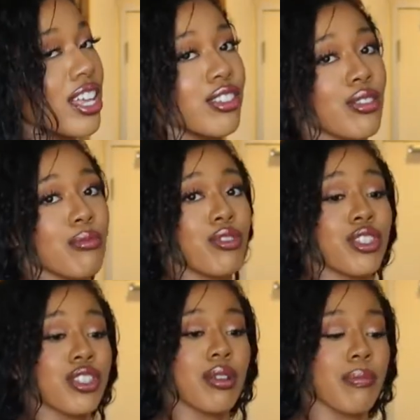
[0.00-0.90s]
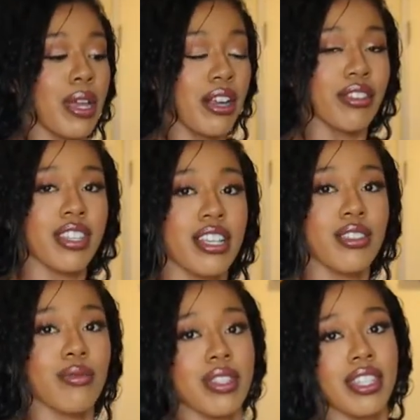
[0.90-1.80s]
So I'm just paired
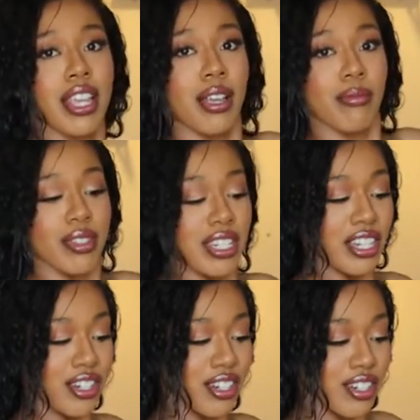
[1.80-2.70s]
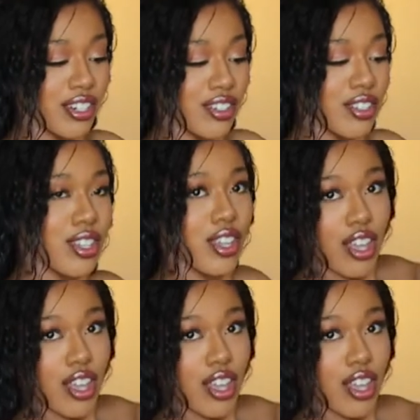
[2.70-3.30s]
this with some sneakers,